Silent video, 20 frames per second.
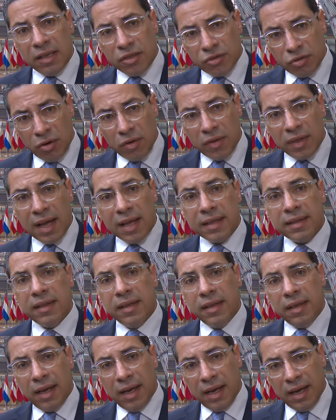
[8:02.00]
so that
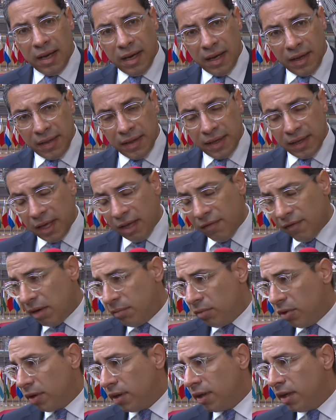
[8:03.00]
the naval
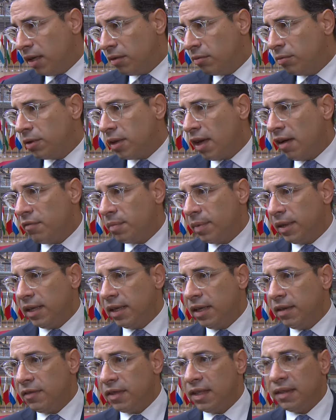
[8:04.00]
blockade would have been
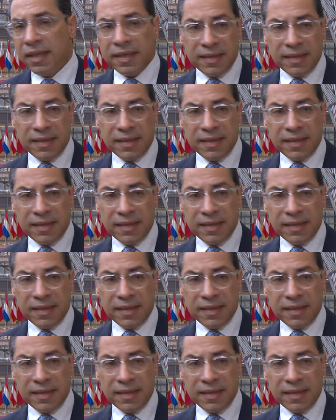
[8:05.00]
lifted,